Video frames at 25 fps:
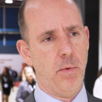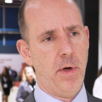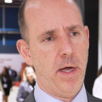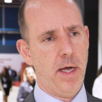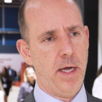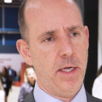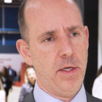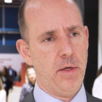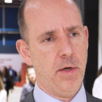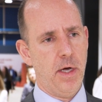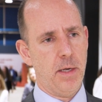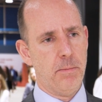where
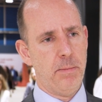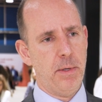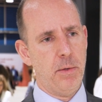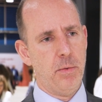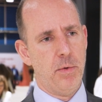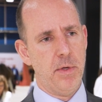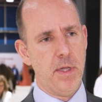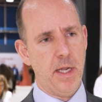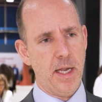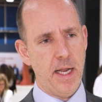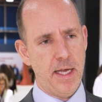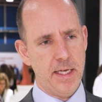you had people
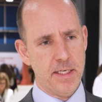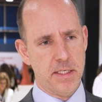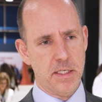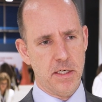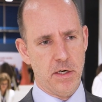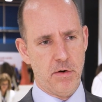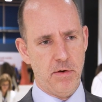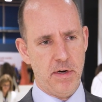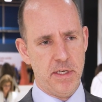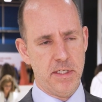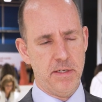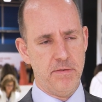with less
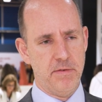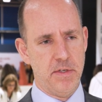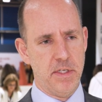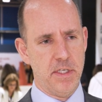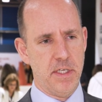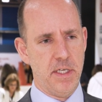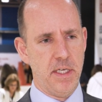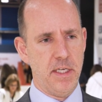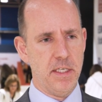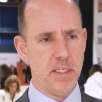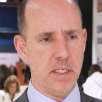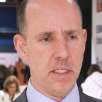aggressive
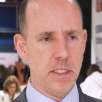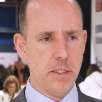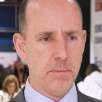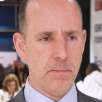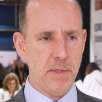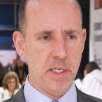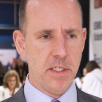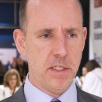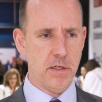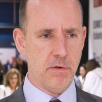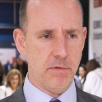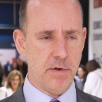disease,
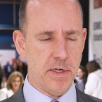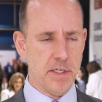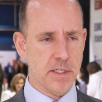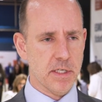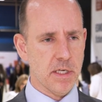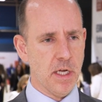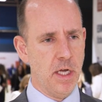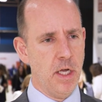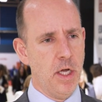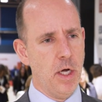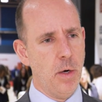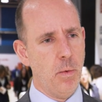intermediate risk,
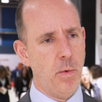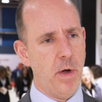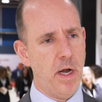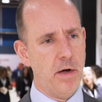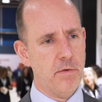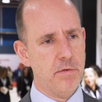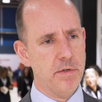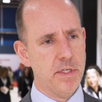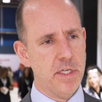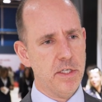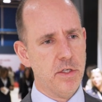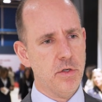where
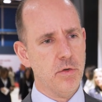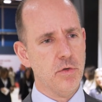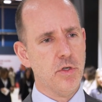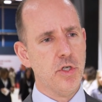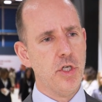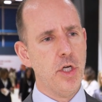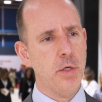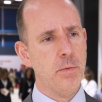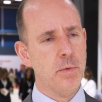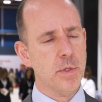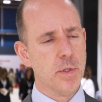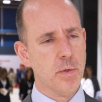residual
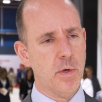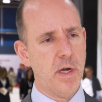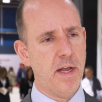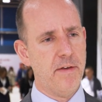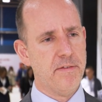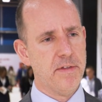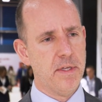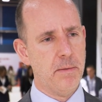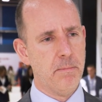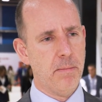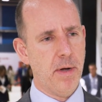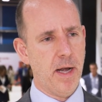tumours were
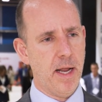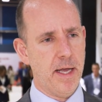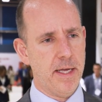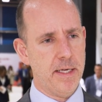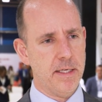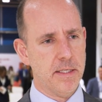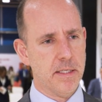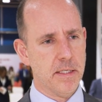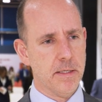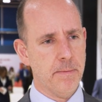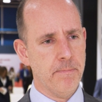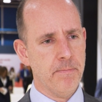left in
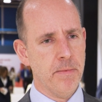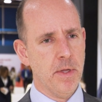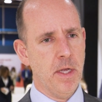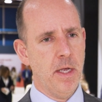place.